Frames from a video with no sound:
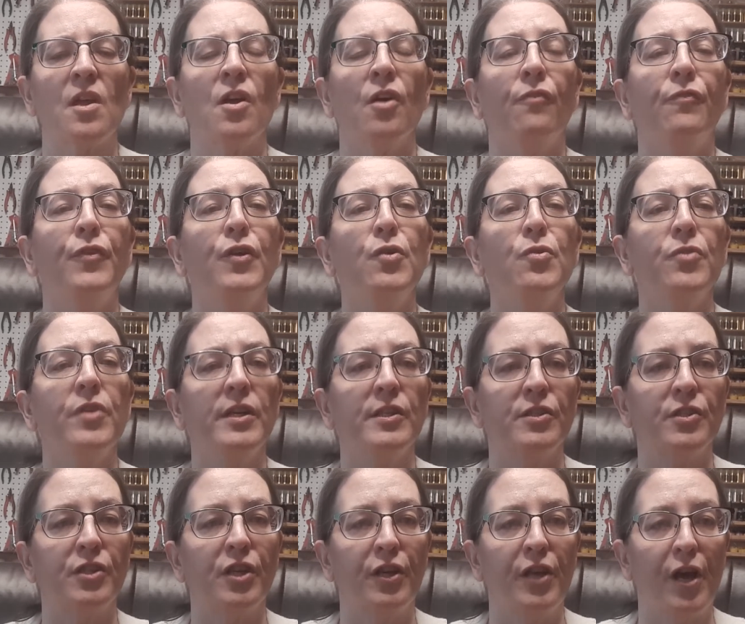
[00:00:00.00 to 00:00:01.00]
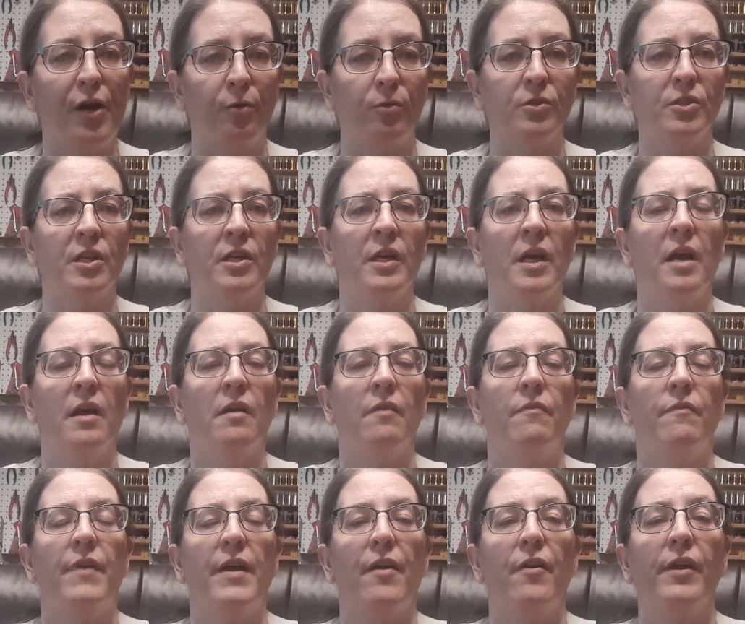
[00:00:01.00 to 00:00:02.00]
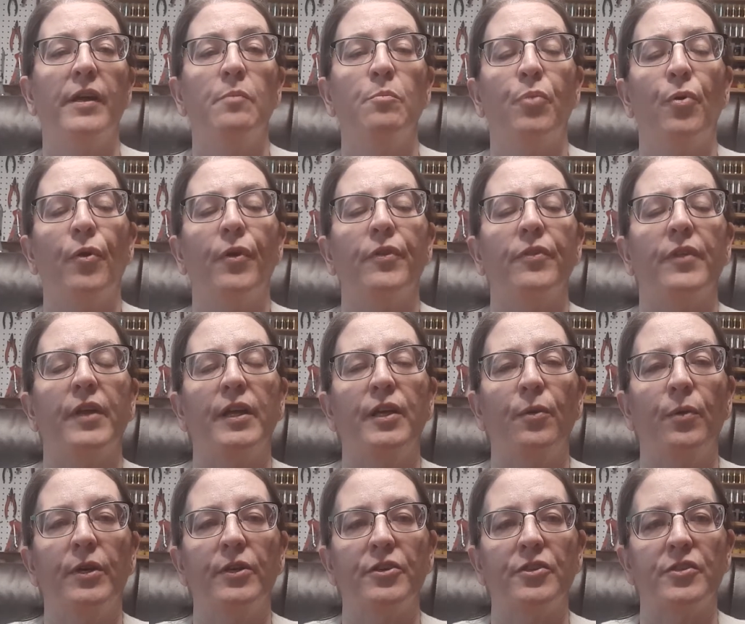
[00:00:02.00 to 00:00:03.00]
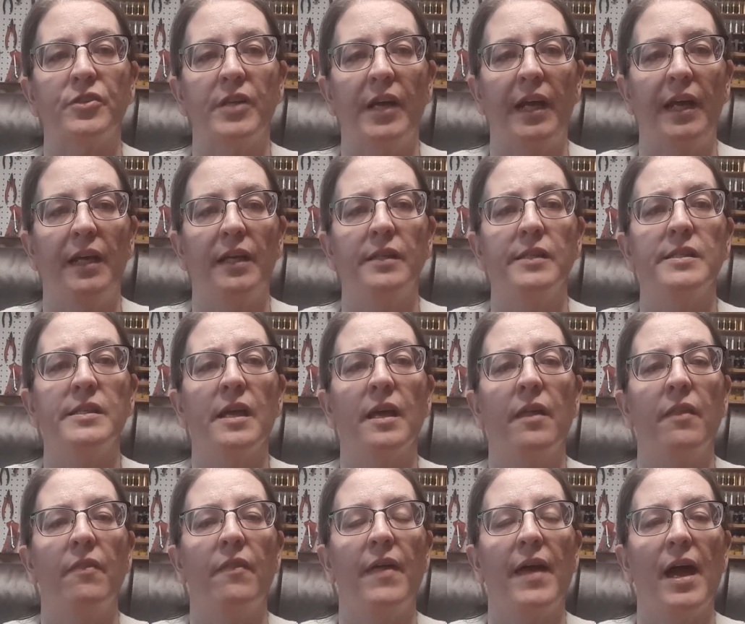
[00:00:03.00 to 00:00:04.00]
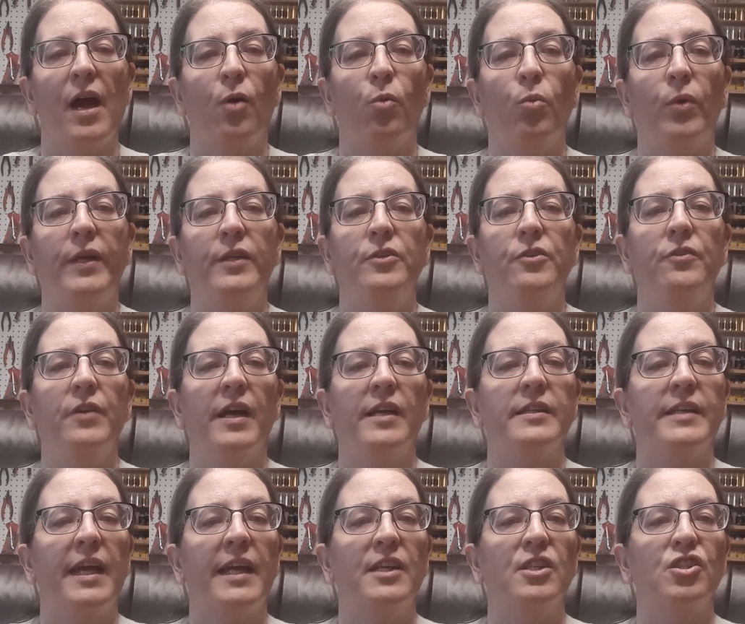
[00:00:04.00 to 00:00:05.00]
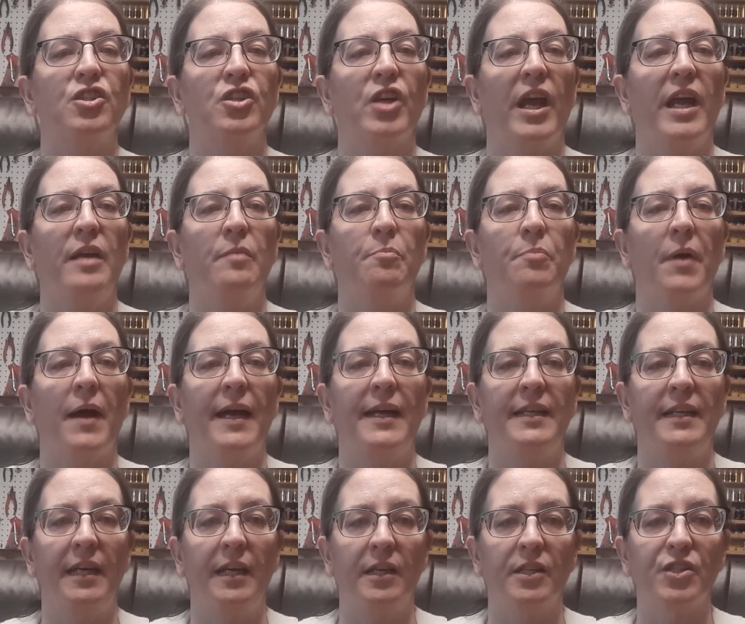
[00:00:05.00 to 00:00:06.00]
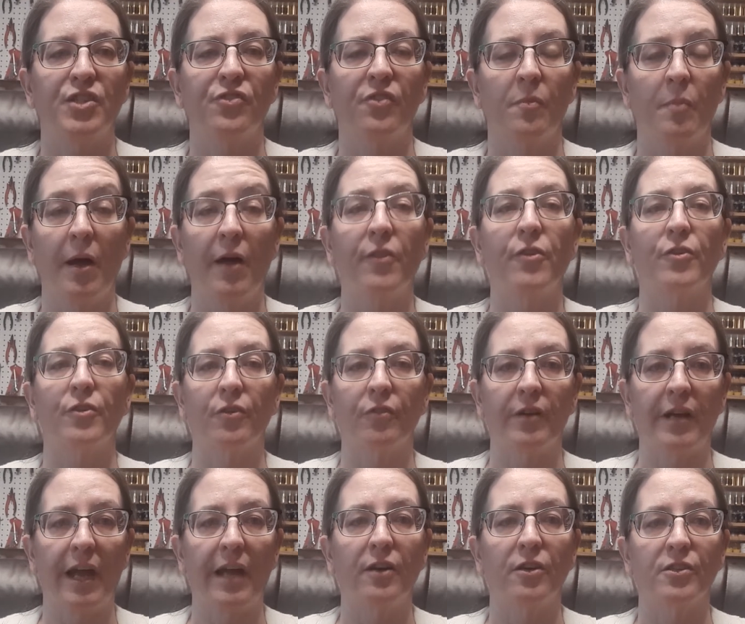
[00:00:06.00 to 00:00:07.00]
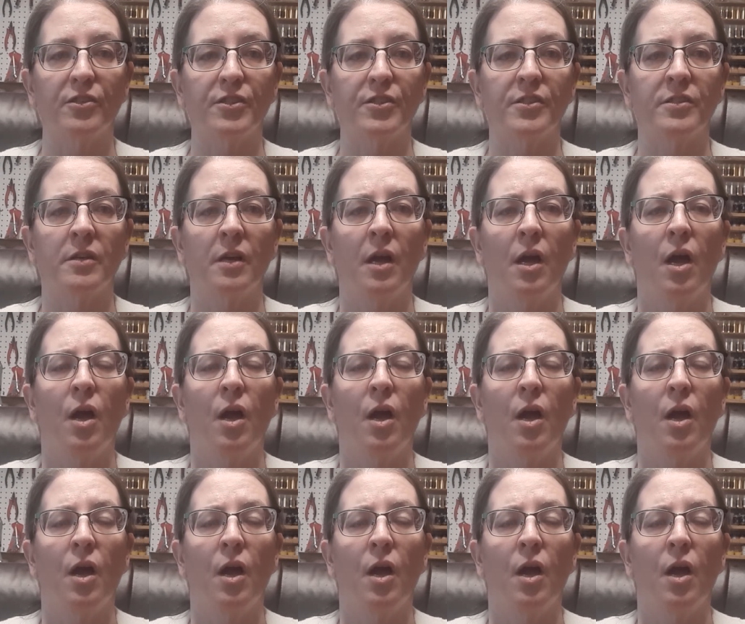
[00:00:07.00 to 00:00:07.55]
A few things to note. Very important that you understand that we do not take shape ideas from other creators.